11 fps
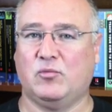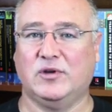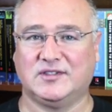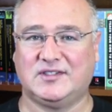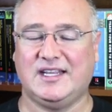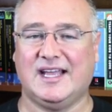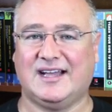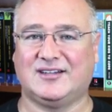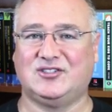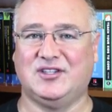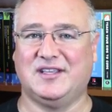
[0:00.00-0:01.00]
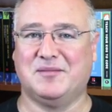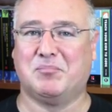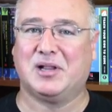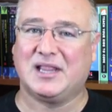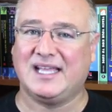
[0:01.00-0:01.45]
We'll see how to
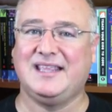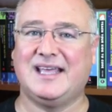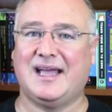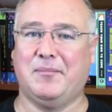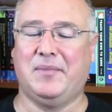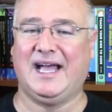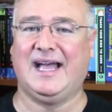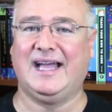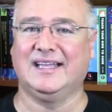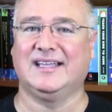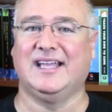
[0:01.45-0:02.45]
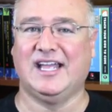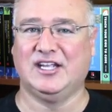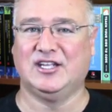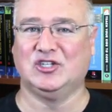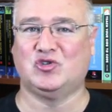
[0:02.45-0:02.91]
then play that back
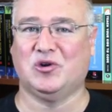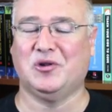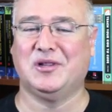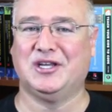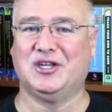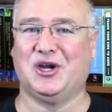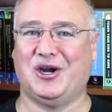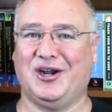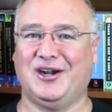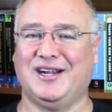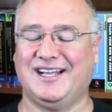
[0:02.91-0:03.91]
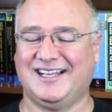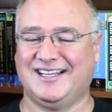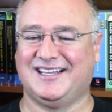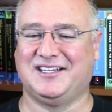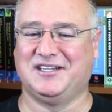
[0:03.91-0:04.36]
and control a car
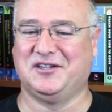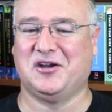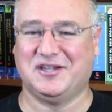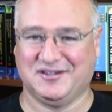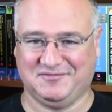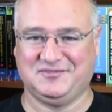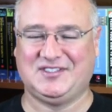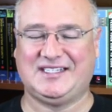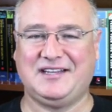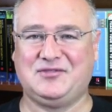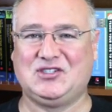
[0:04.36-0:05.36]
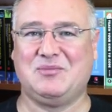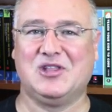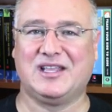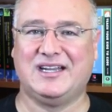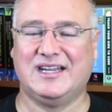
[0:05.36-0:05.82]
uh, on a safe
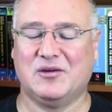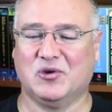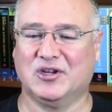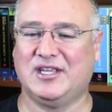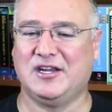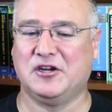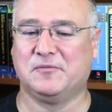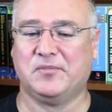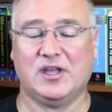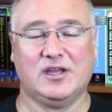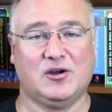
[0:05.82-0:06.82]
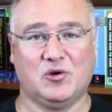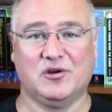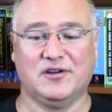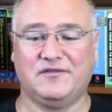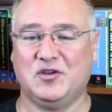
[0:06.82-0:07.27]
simulated network here
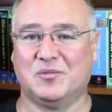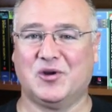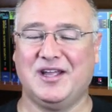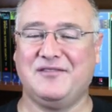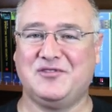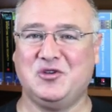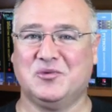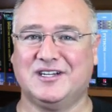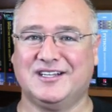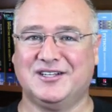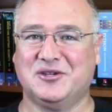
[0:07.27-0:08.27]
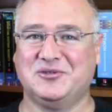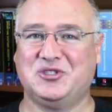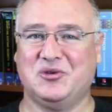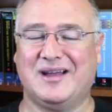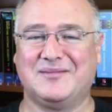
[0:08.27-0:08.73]
or if you're brave and you want to
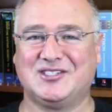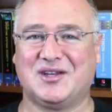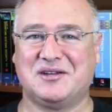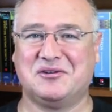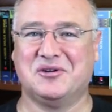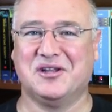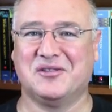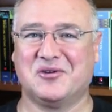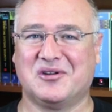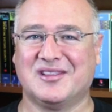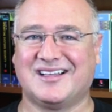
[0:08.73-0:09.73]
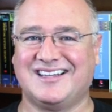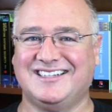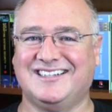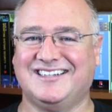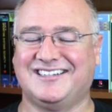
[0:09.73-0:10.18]
go to Amazon or another
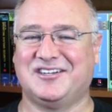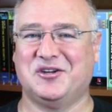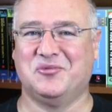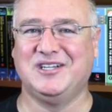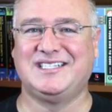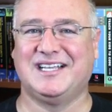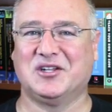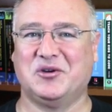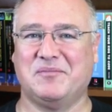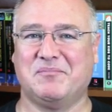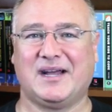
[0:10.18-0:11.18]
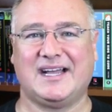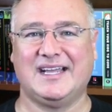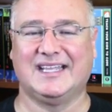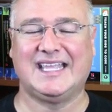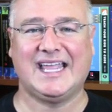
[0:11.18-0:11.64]
online uh, retailer and
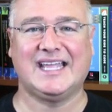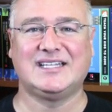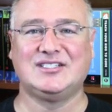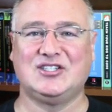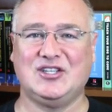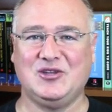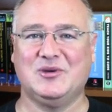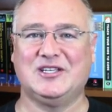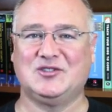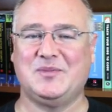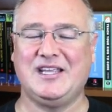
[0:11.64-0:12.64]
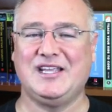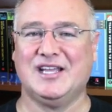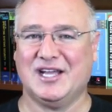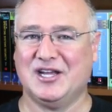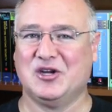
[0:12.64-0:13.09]
buy a CAN to
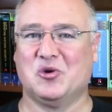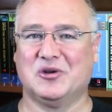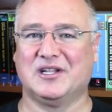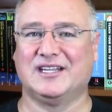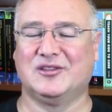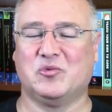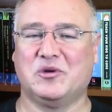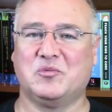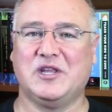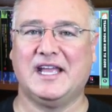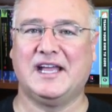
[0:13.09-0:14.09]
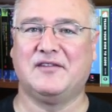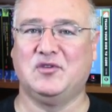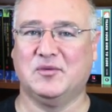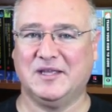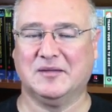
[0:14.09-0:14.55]
USB cord like the one we
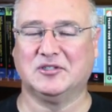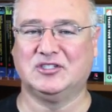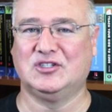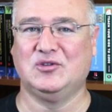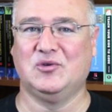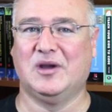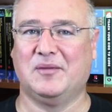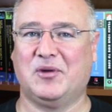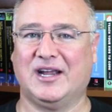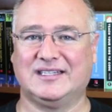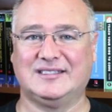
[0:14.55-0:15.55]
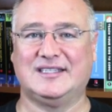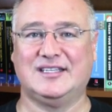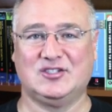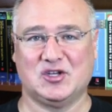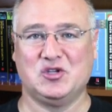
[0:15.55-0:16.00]
have, you'll be able to uh,
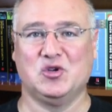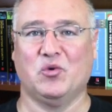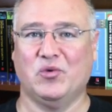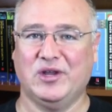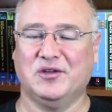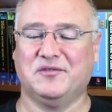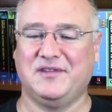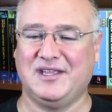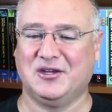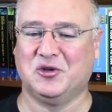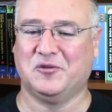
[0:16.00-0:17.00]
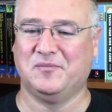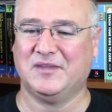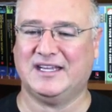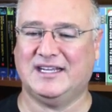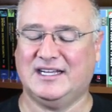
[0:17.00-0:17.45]
practice things on your real vehicle.